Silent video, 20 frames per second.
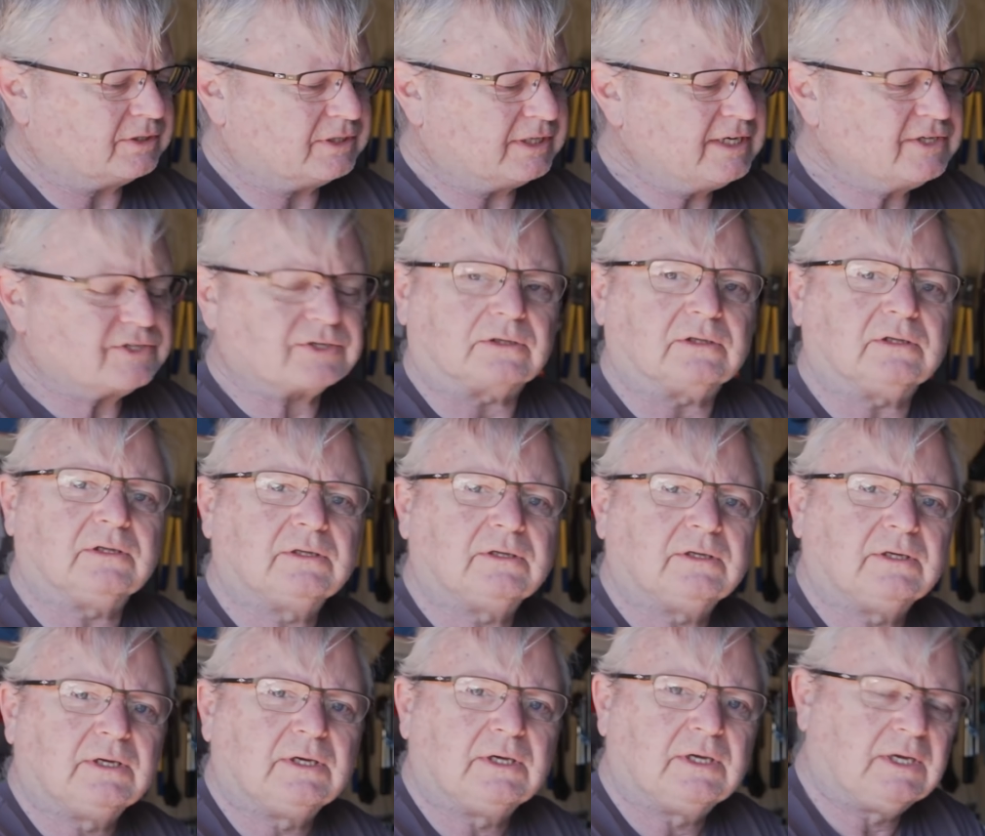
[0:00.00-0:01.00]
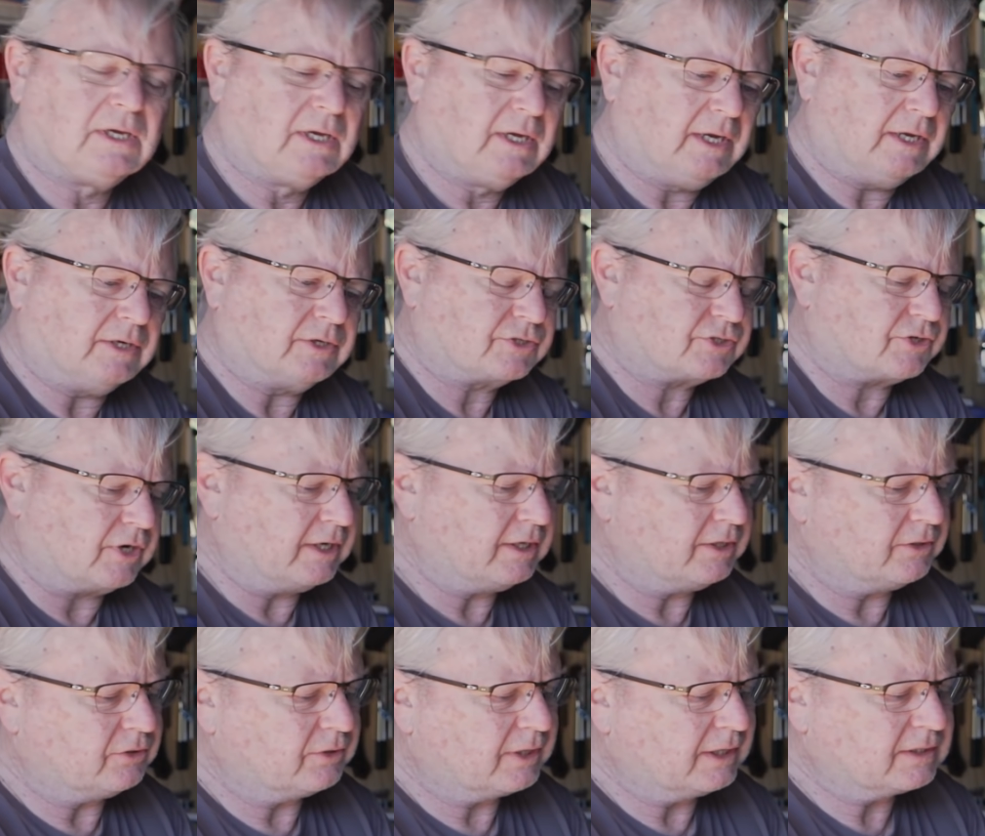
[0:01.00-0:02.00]
diesel in Australia,
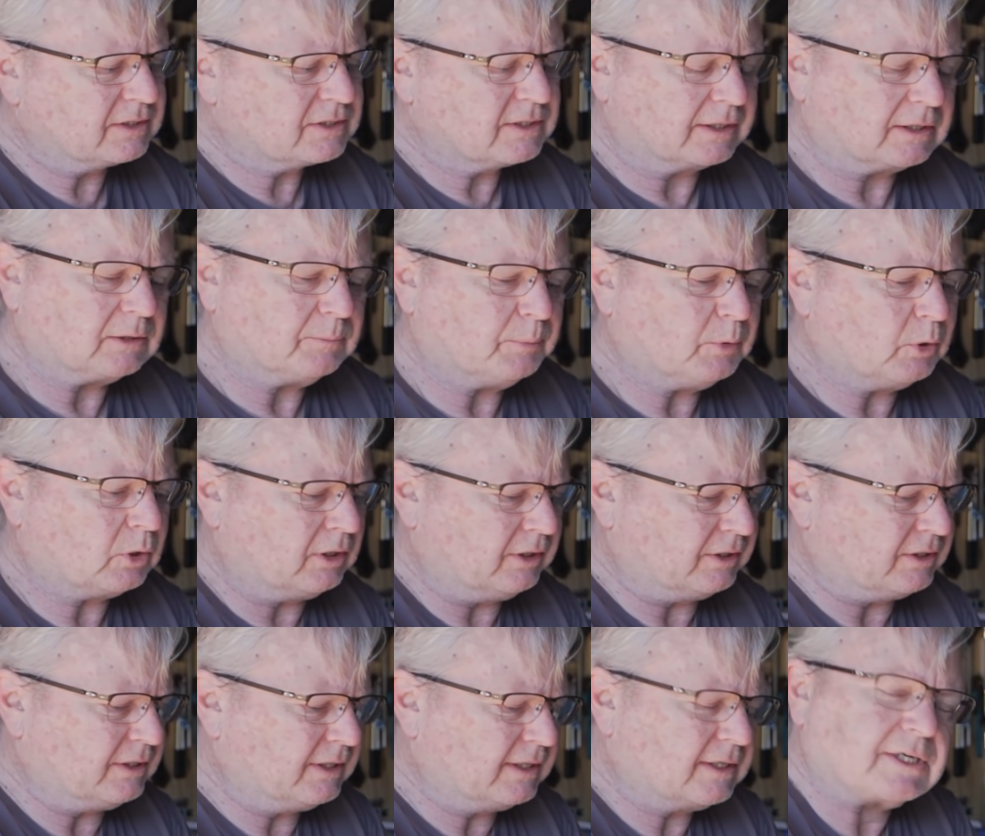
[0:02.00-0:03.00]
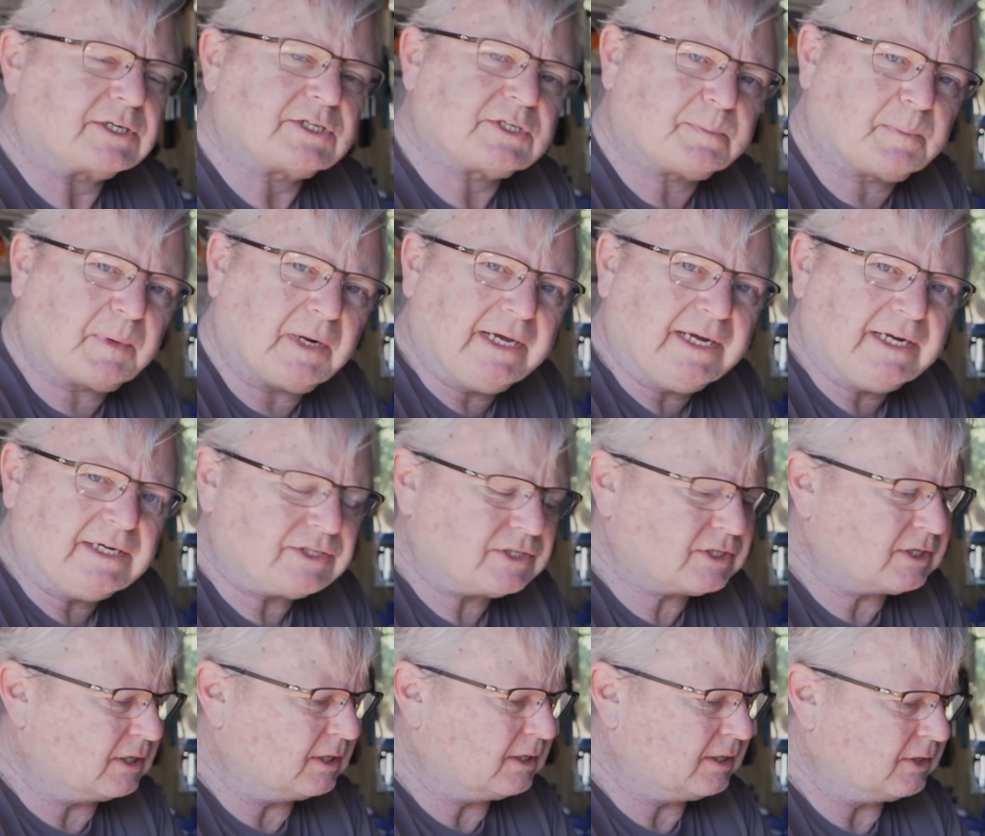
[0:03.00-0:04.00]
you get this little booklet, and it
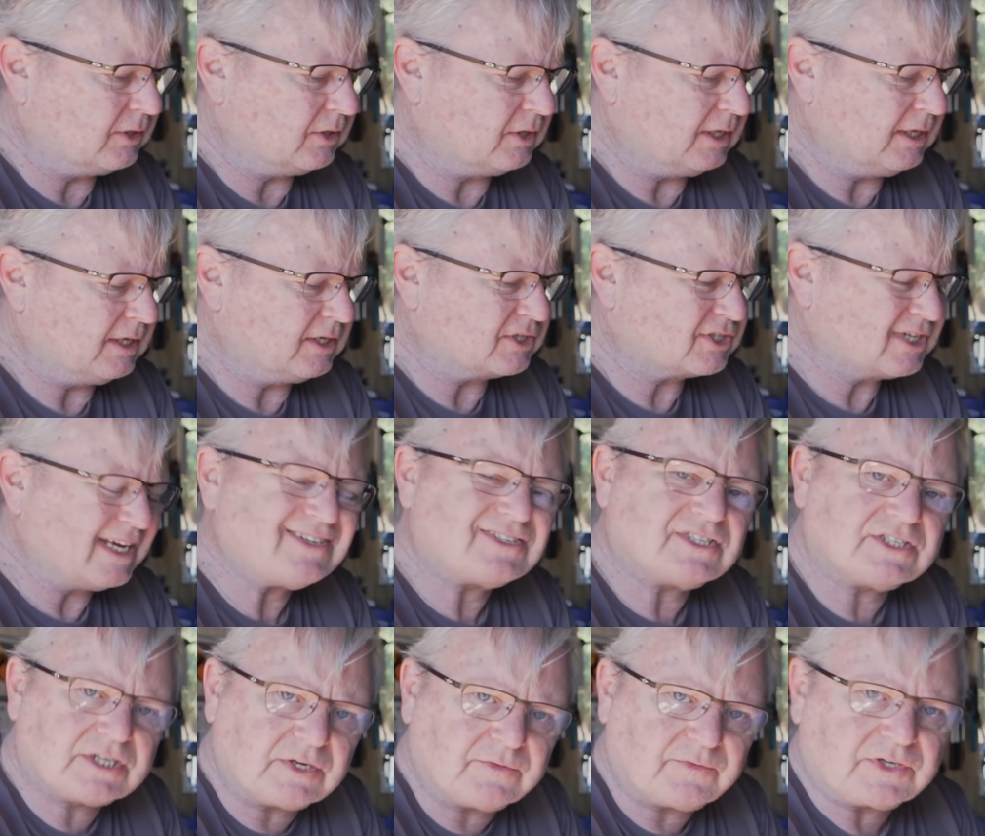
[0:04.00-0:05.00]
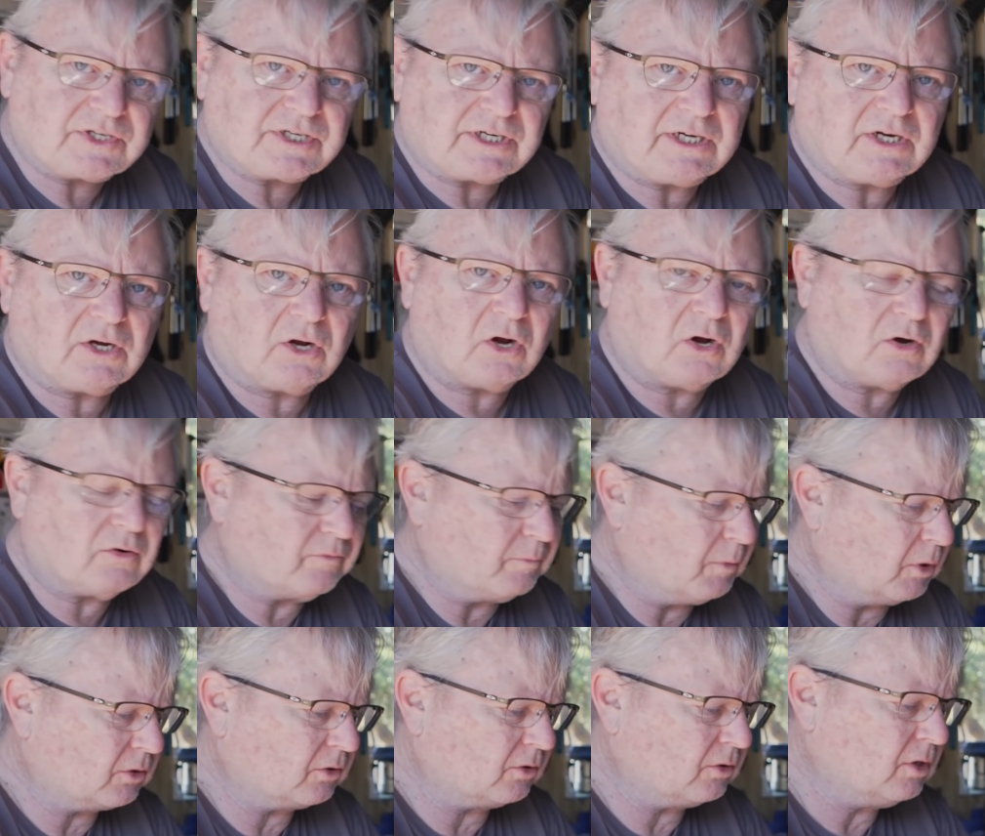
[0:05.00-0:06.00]
explains the sensitivity of
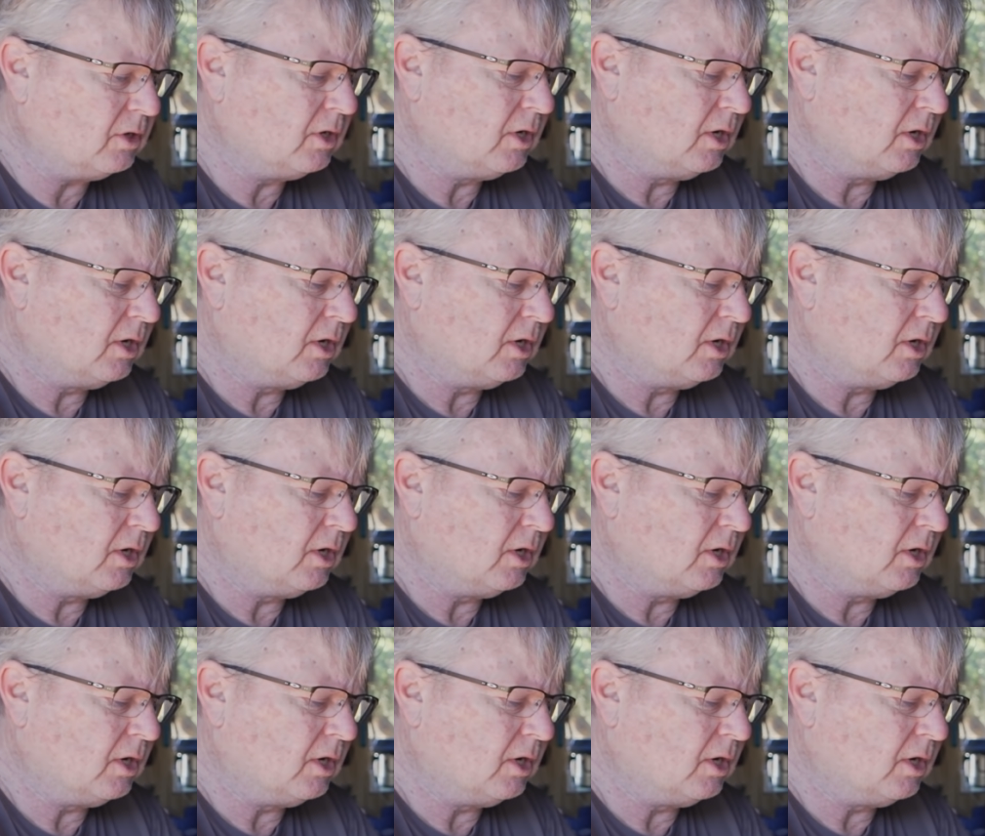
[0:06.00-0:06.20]
modern